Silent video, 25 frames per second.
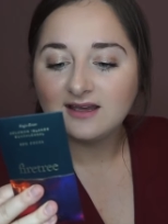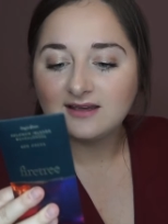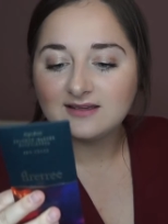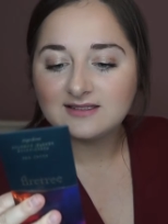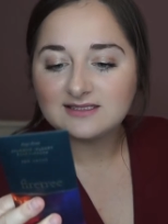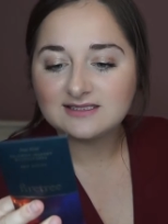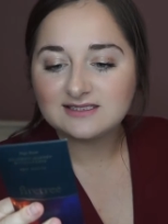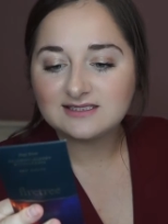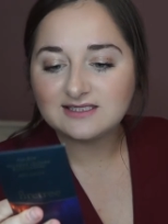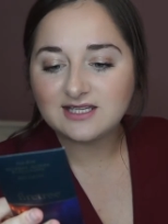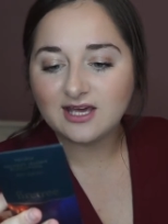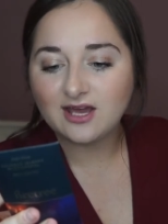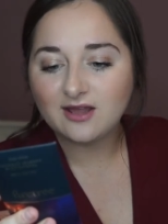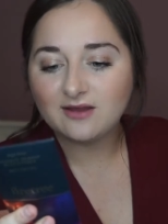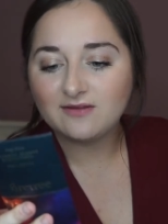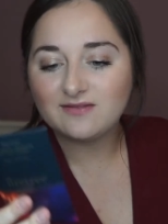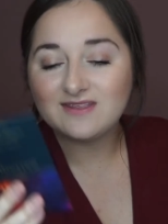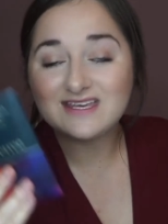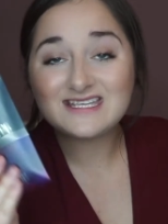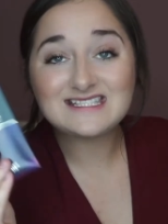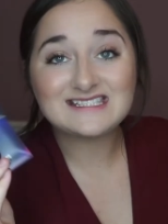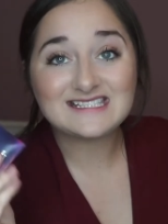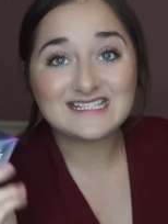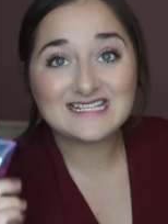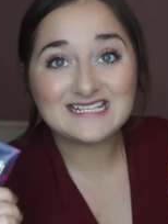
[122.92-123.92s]
So
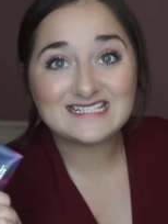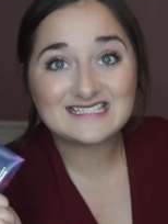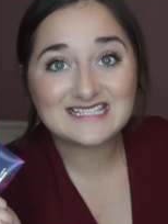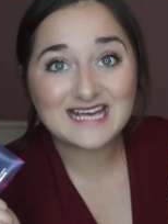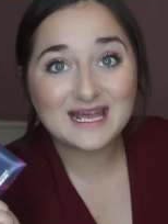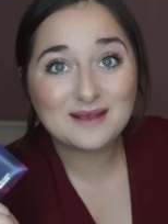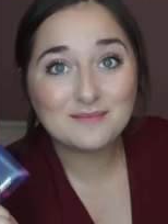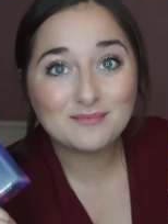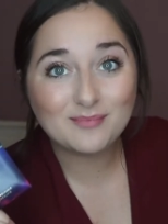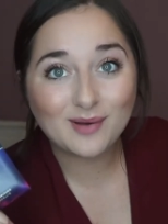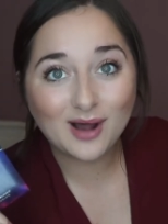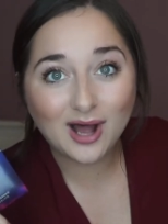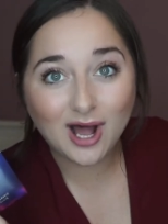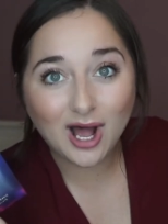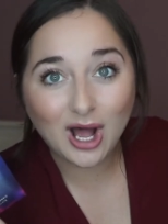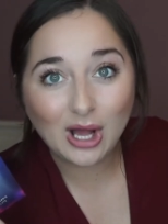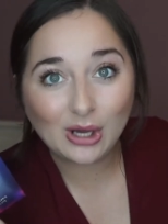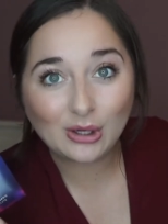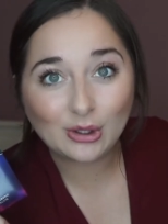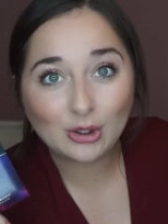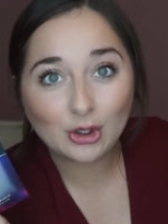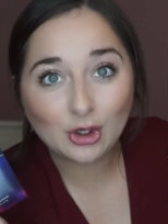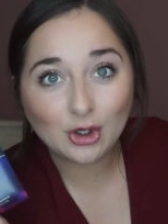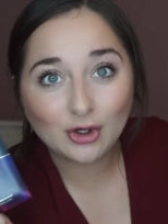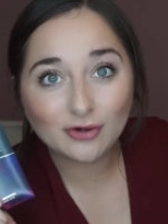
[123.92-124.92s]
this is a
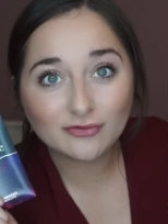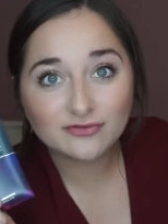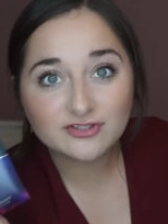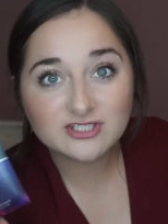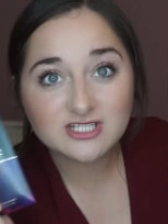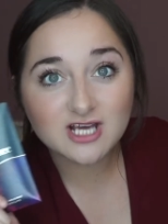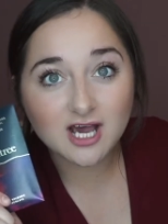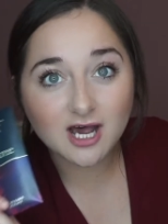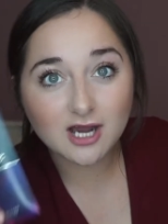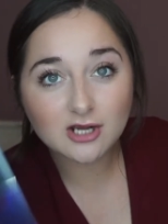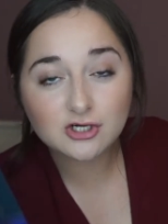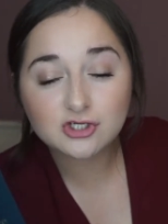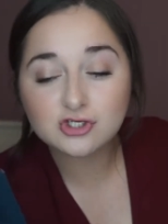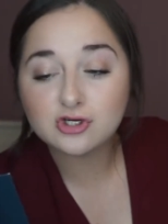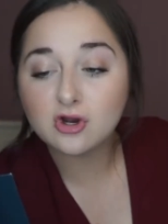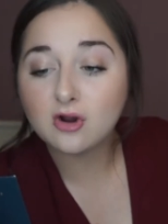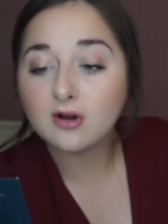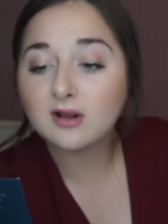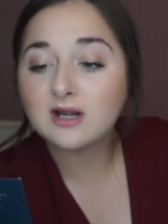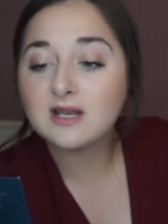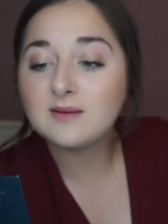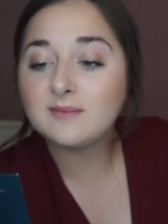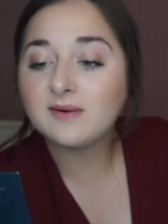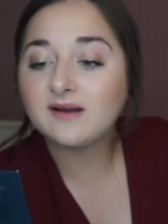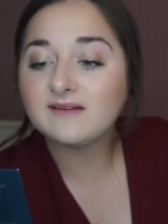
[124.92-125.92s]
bar of dark
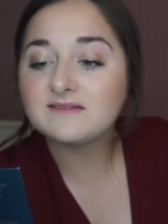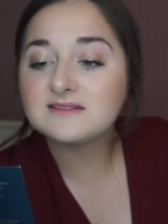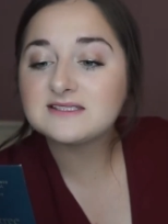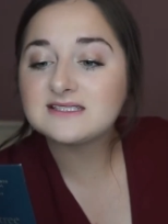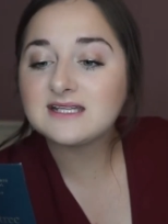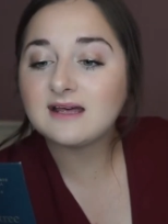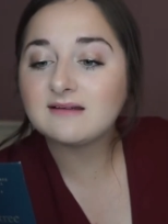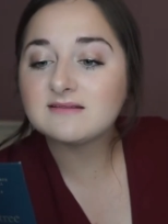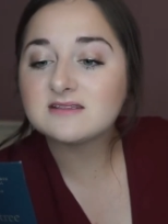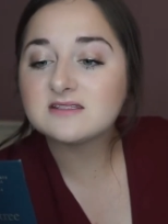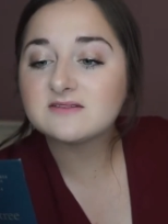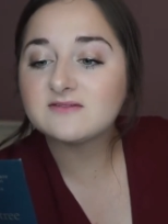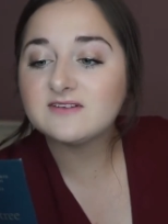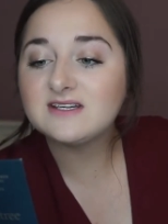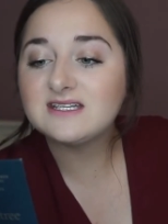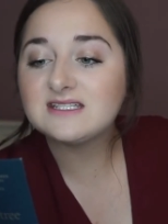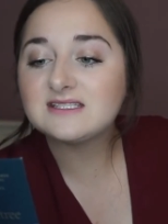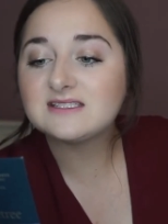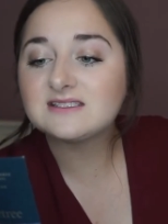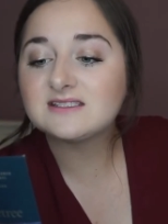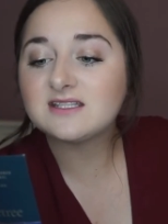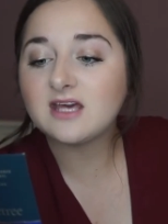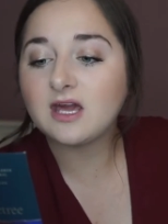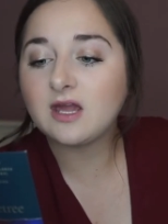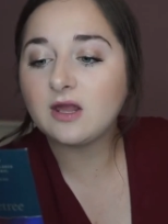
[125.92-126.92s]
chocolate by the sounds of it.
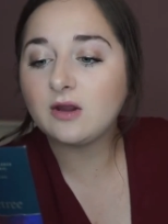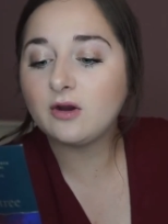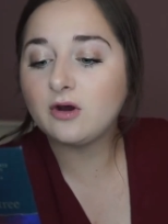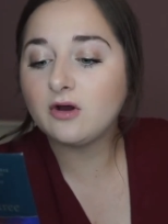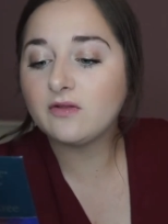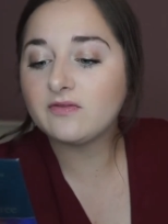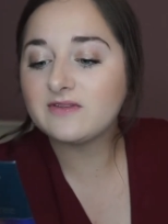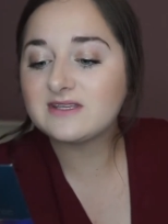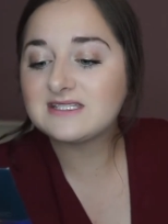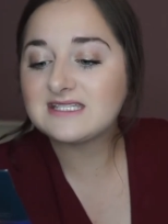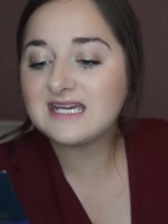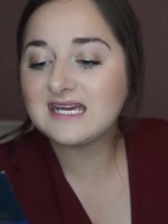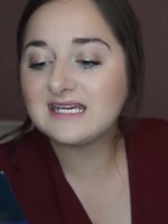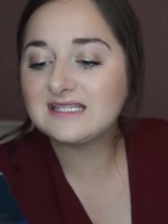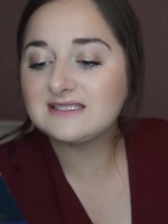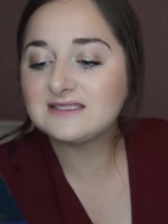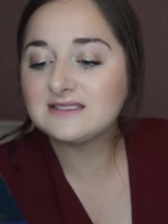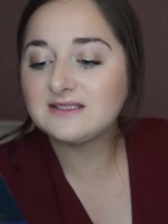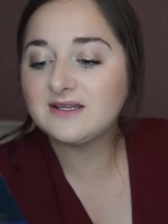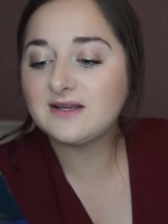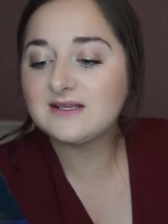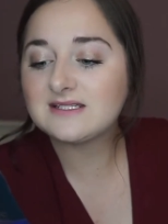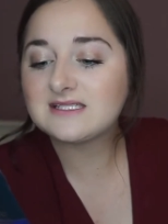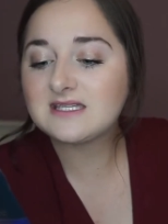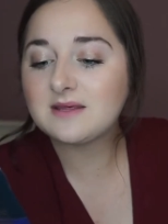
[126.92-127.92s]
So on the tasty
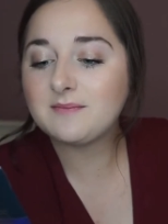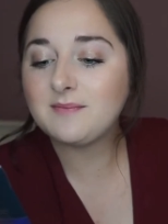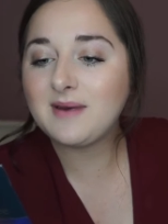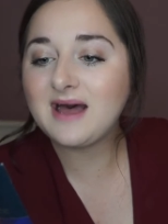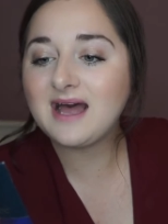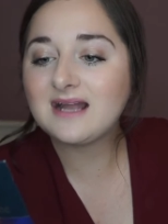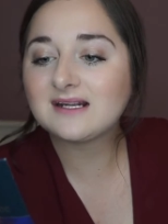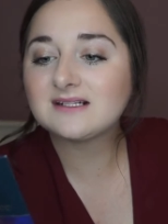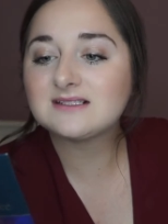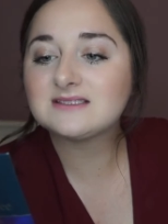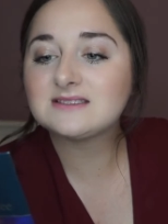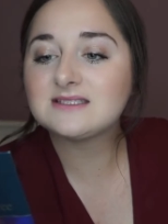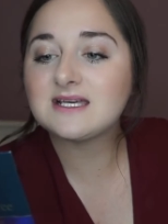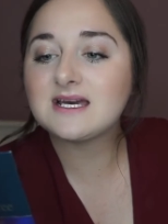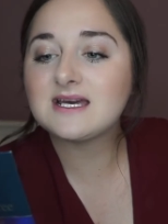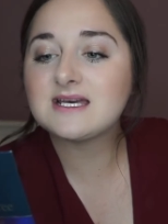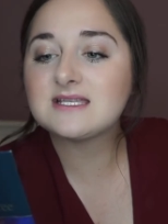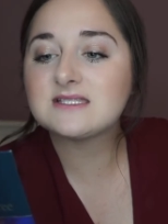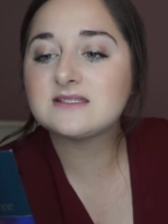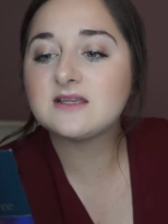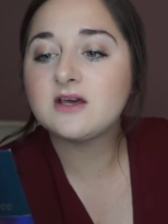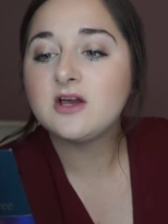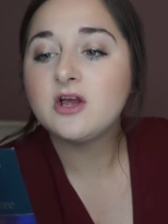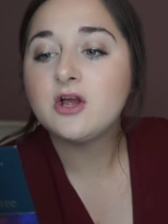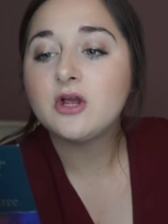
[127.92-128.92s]
notes at the back it
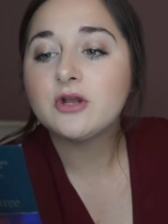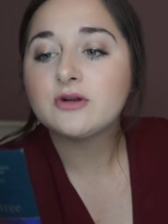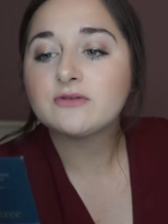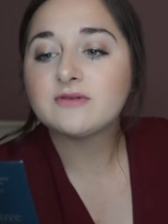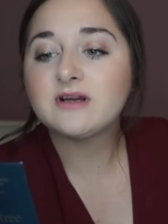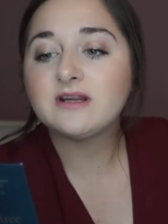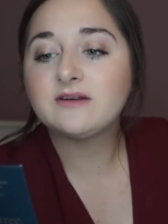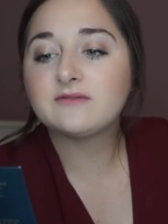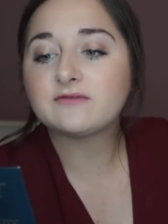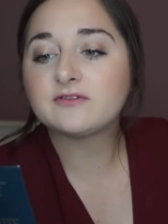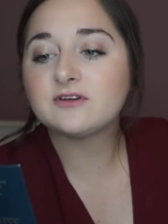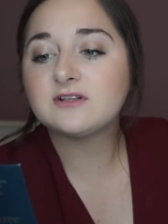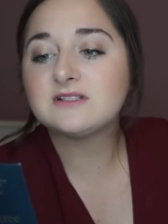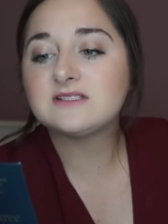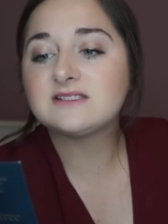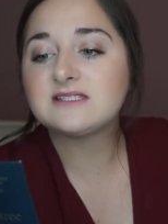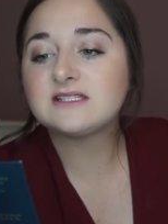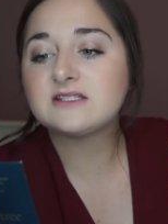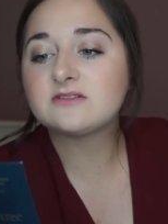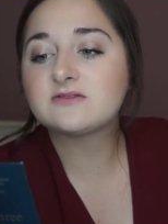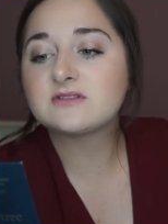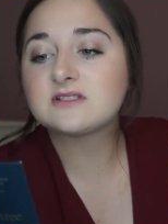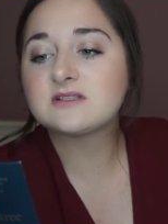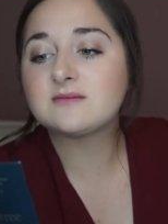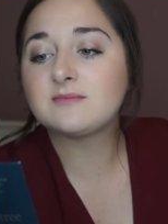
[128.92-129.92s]
says red fruit,
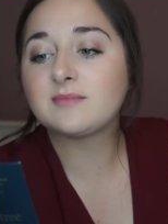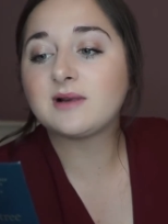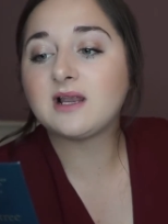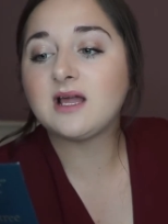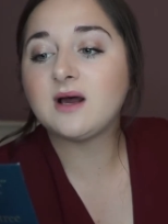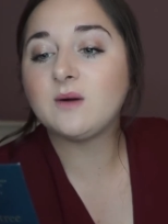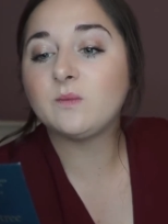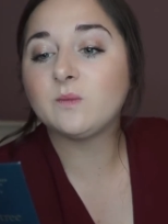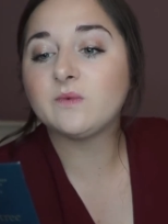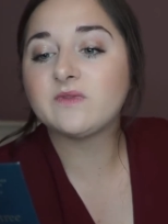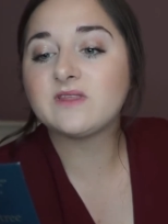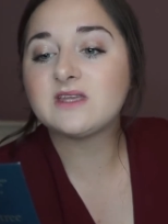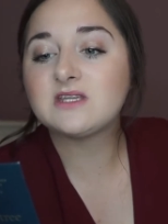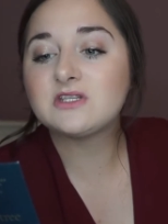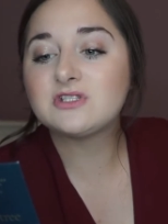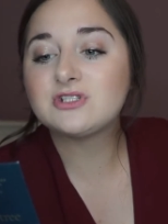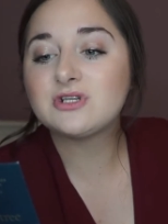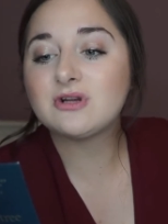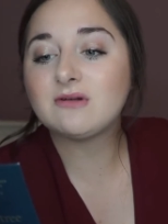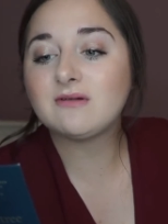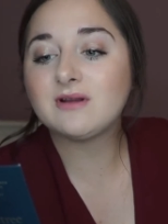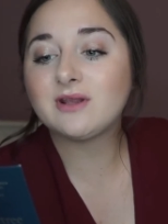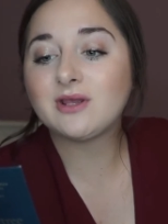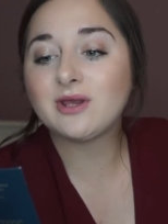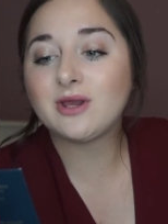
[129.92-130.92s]
citrus and plum with
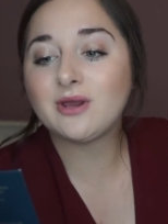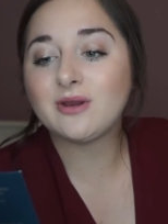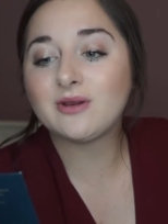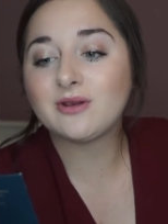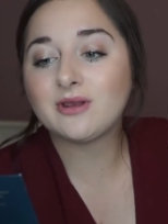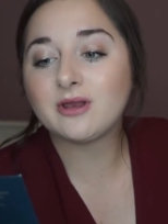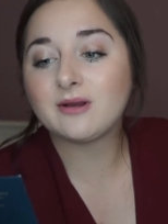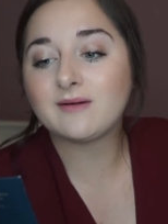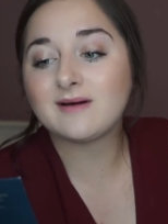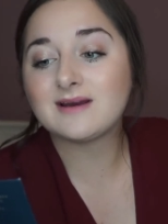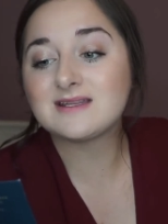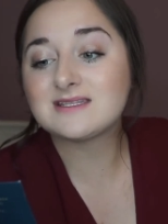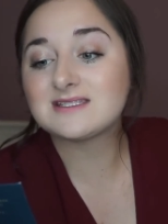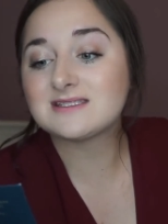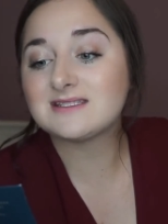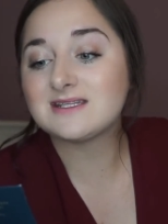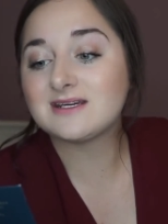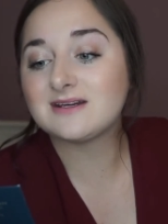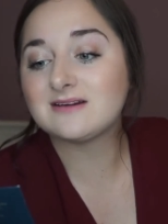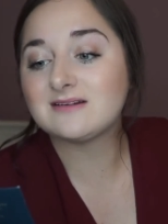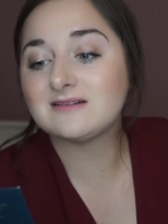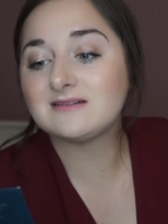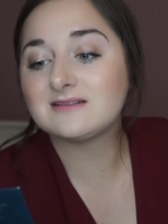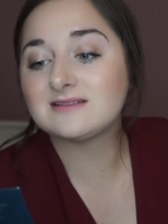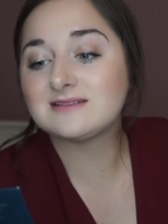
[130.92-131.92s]
enduring cocoa
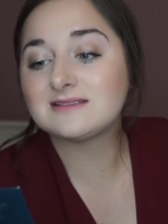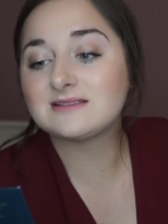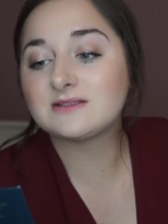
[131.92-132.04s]
undertones.